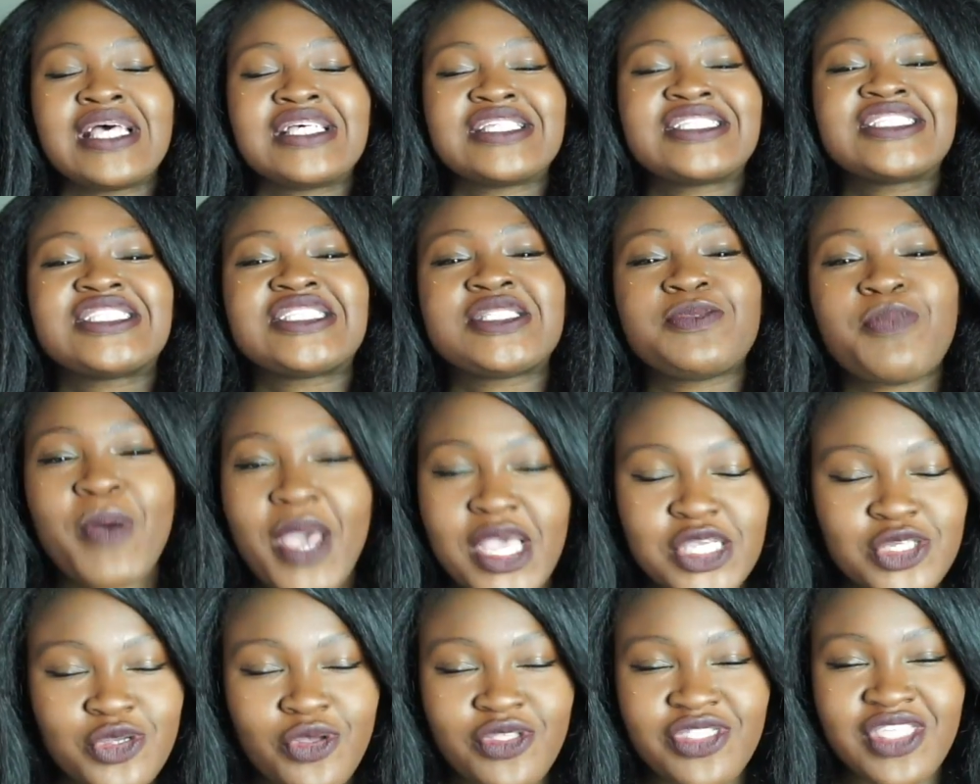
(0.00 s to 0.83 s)

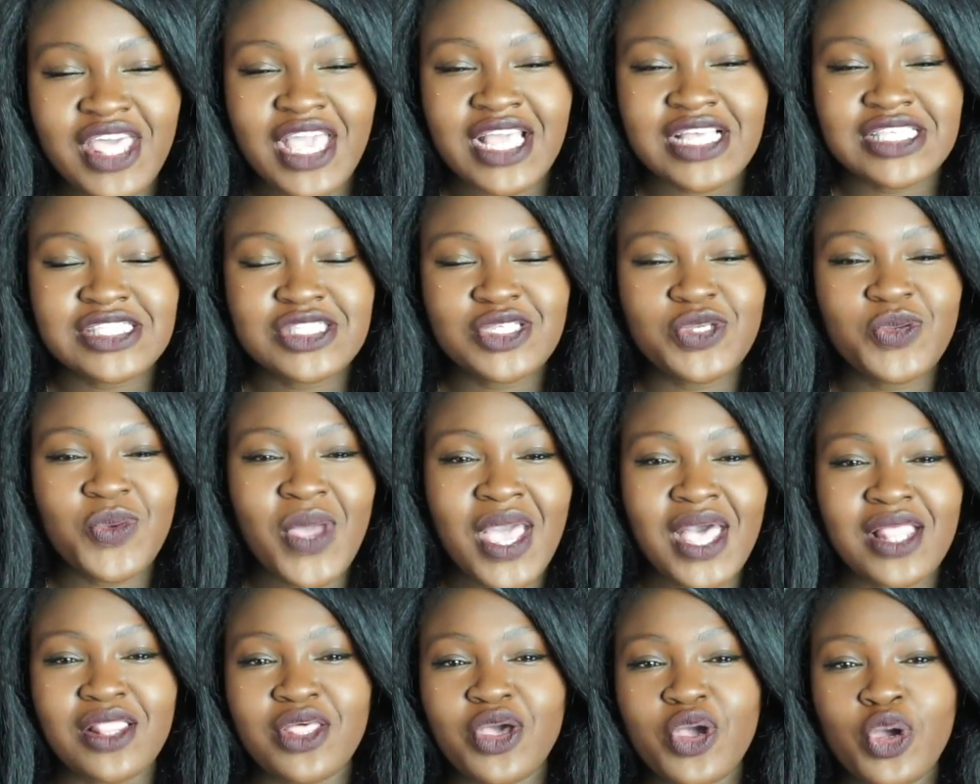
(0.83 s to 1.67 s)
Special thanks to
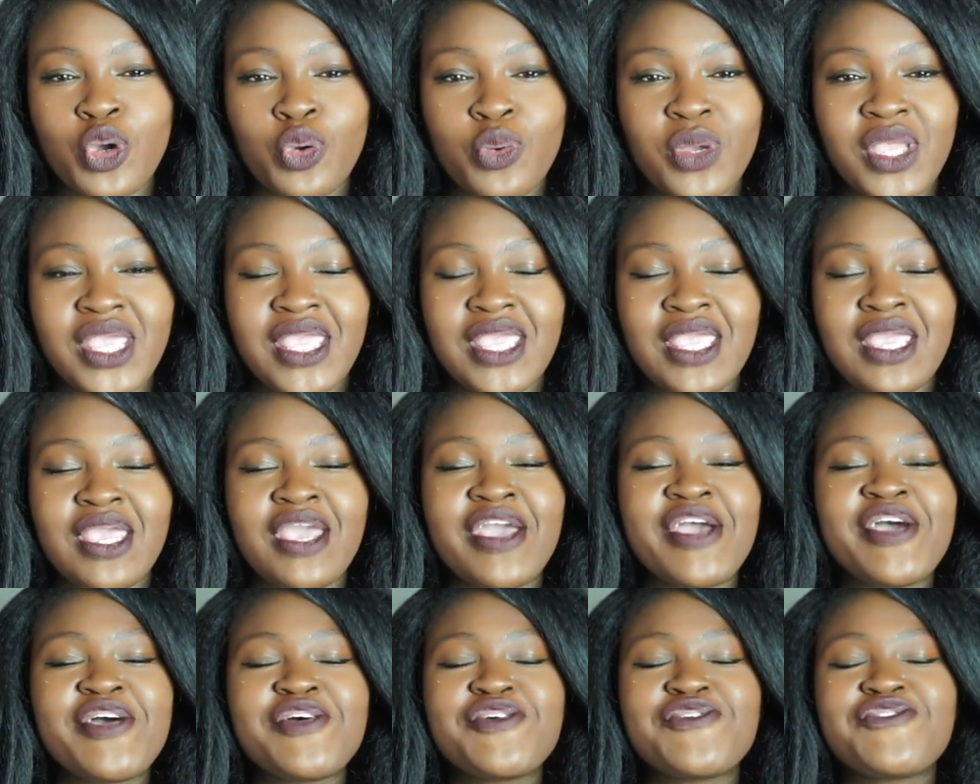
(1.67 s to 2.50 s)

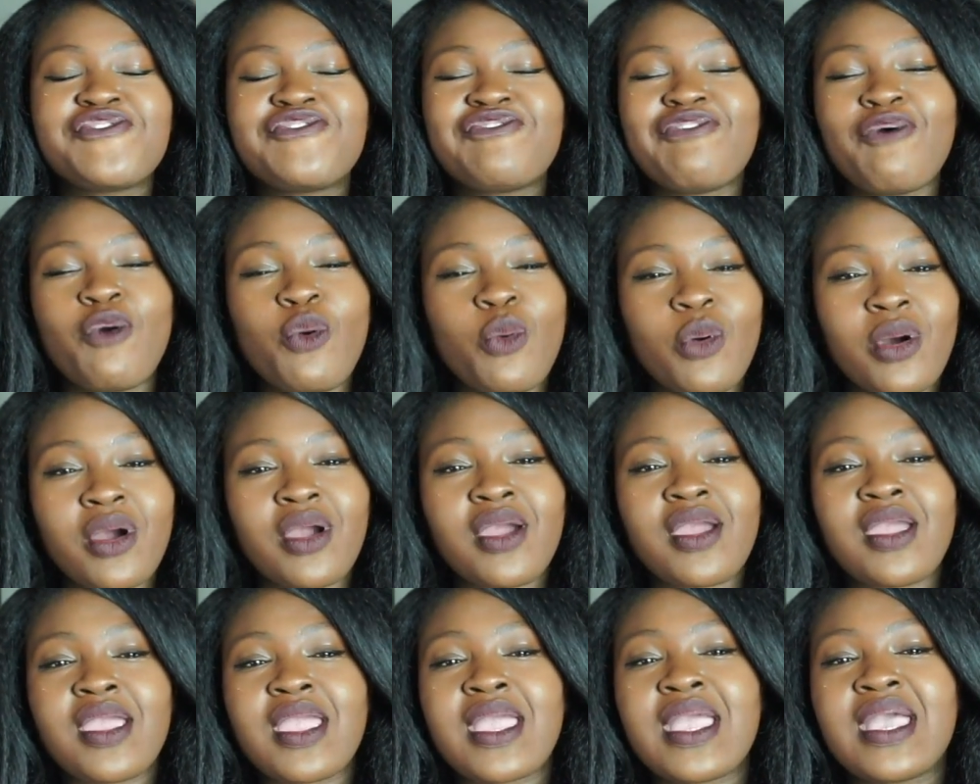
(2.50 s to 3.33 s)
Eloquii
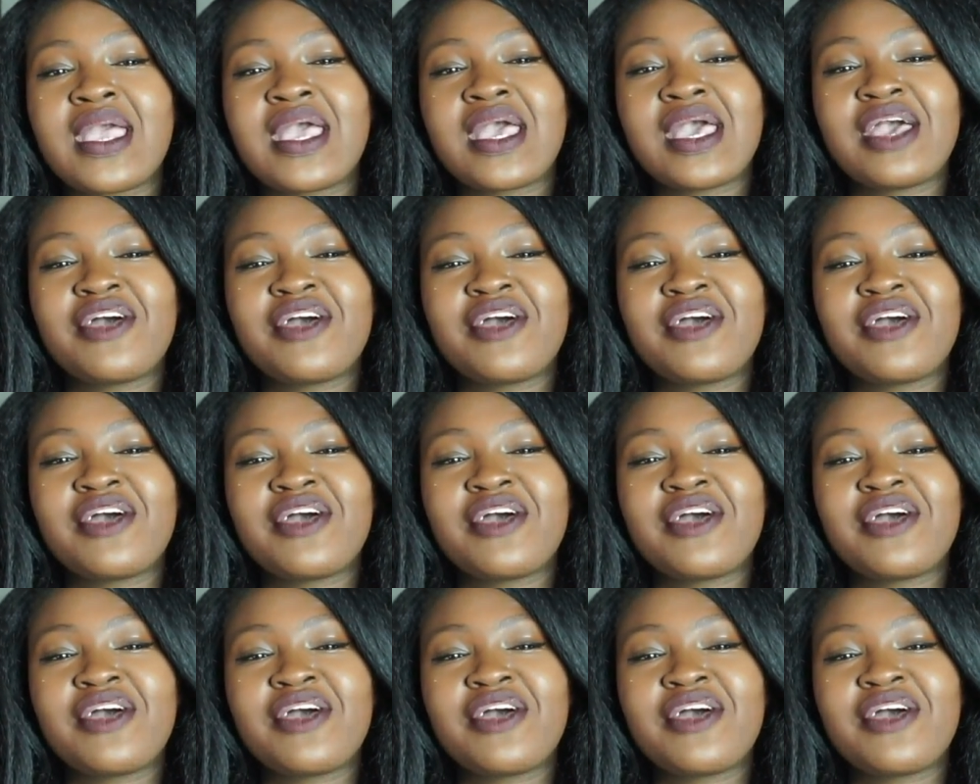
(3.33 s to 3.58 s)
for